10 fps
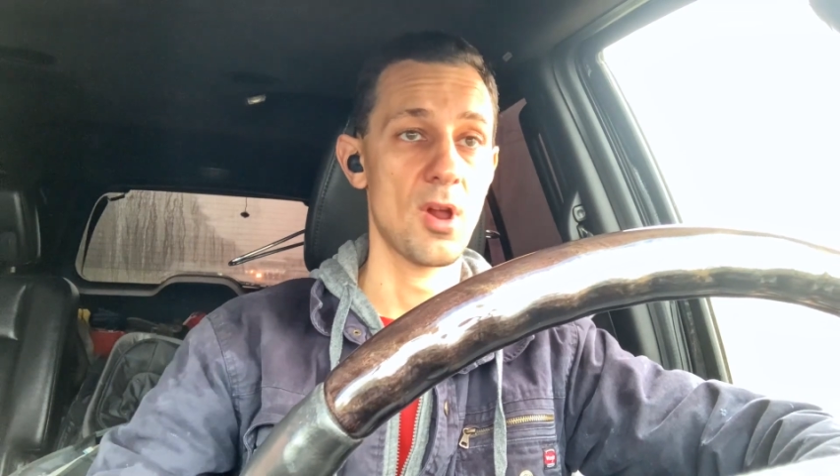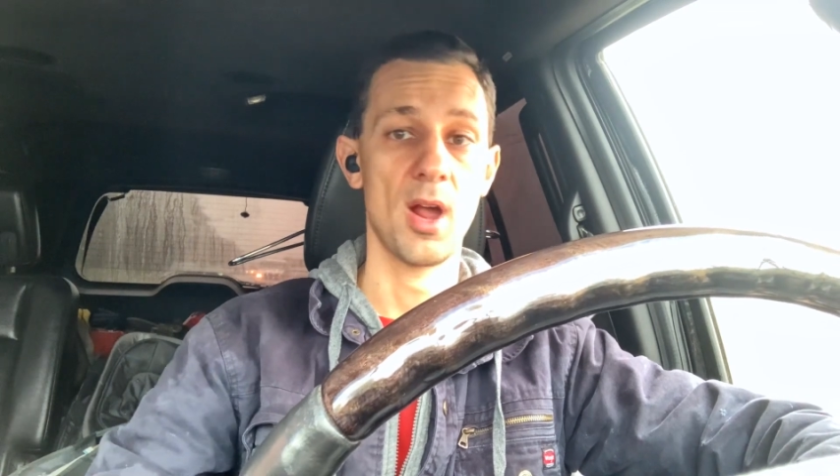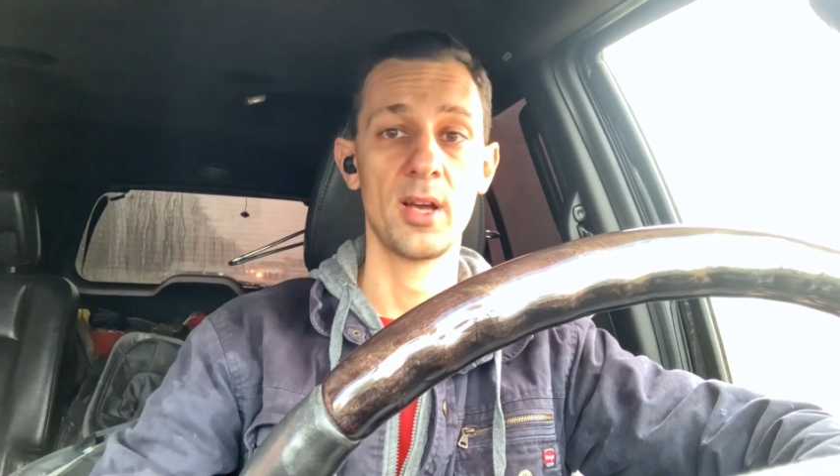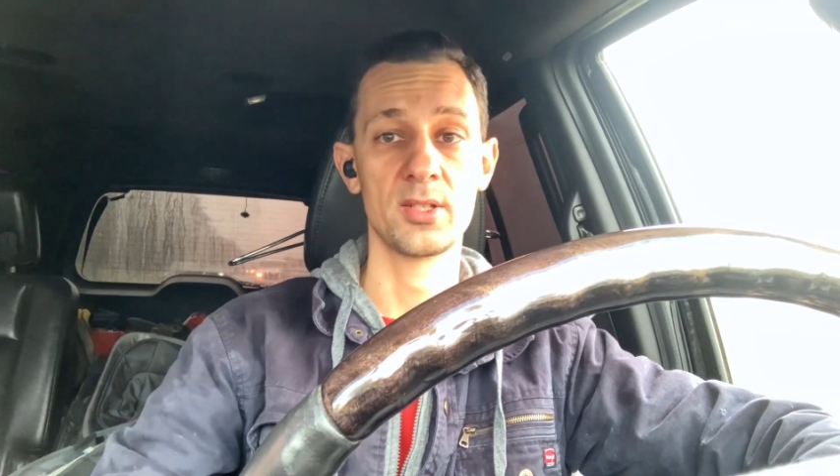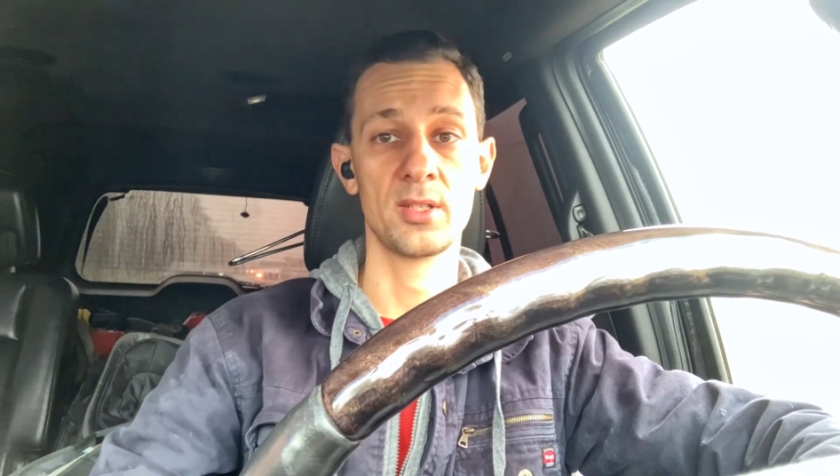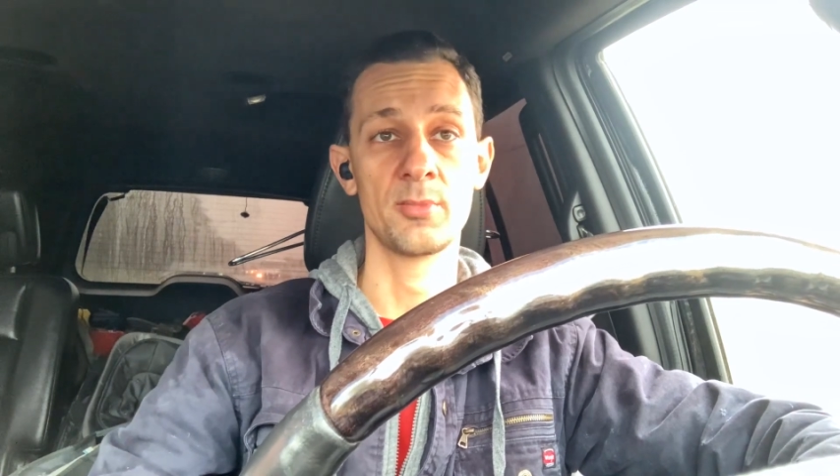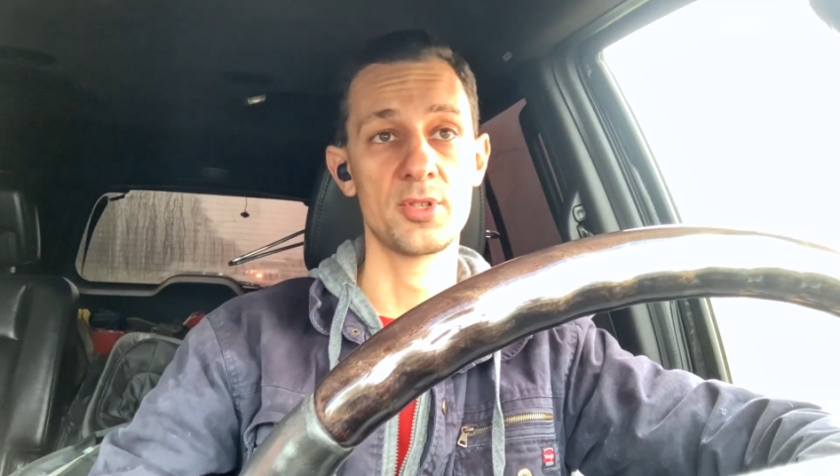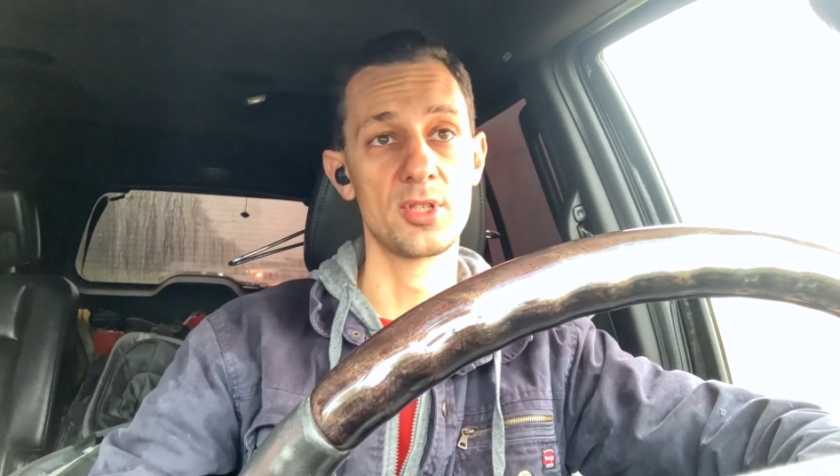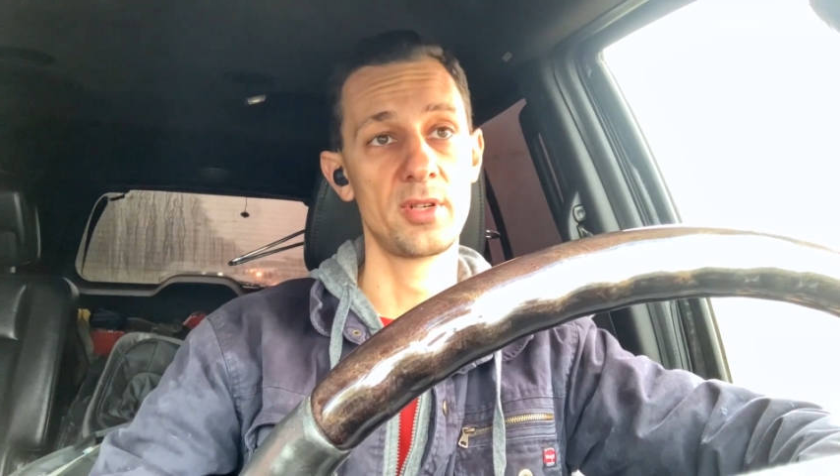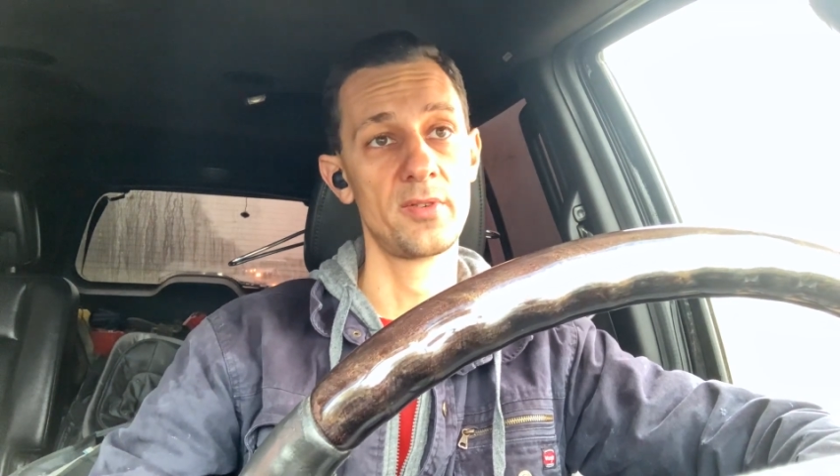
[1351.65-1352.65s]
customer
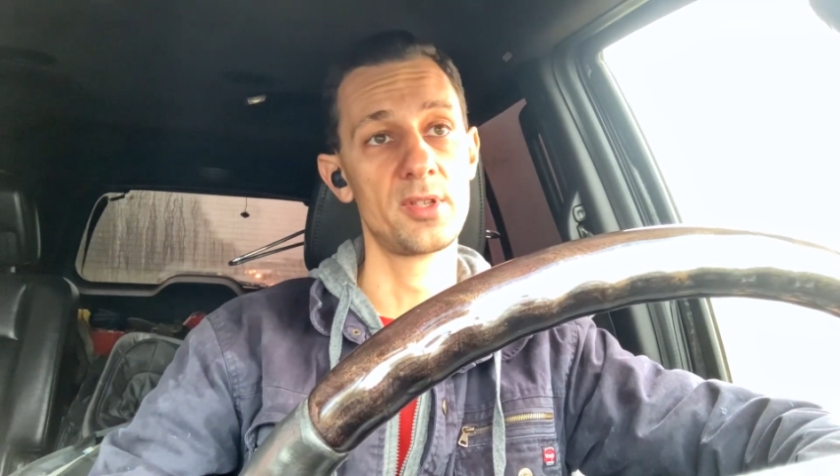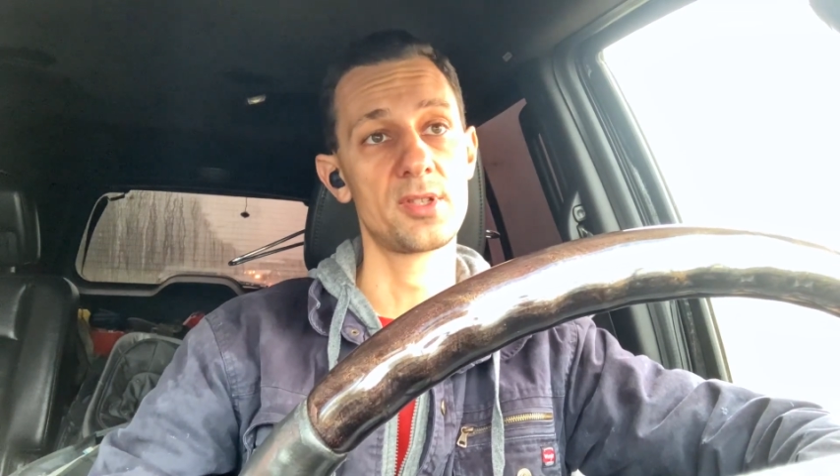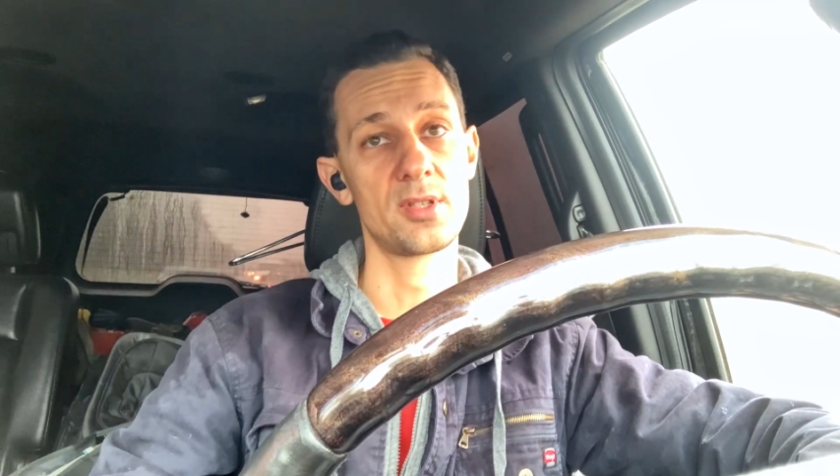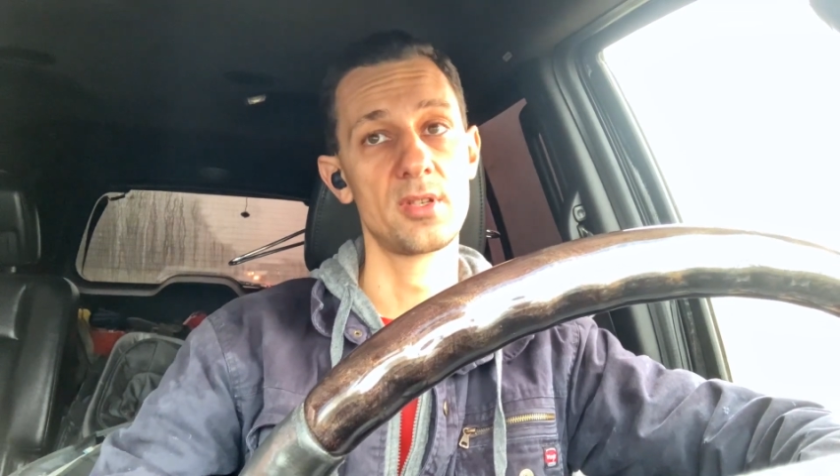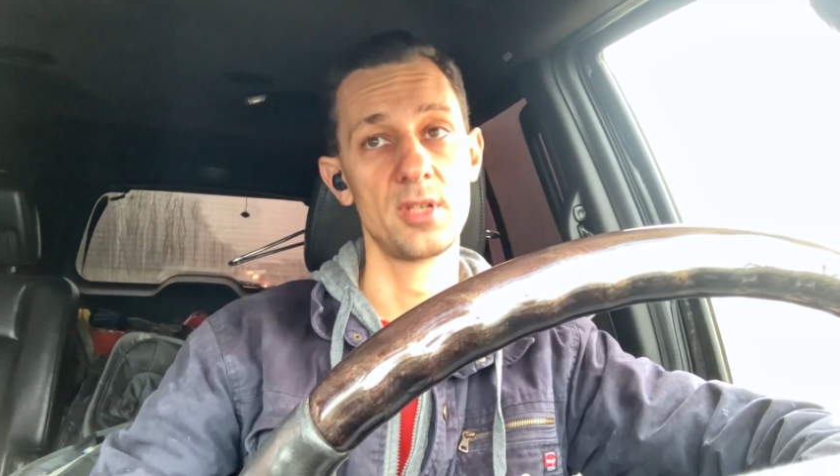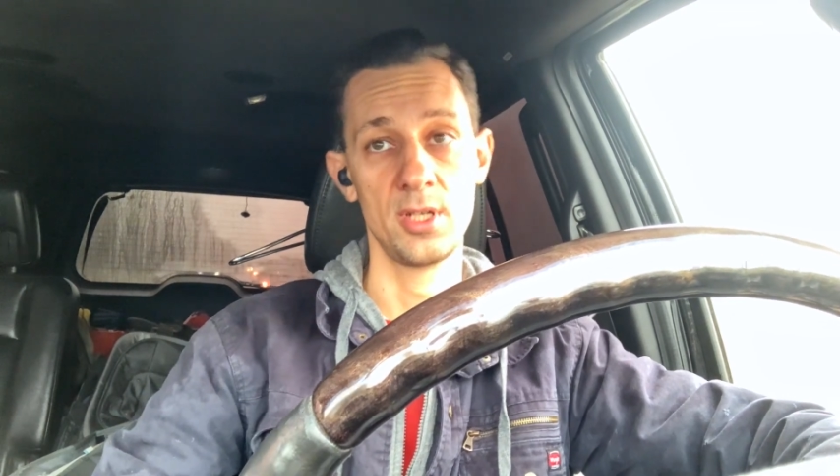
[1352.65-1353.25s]
service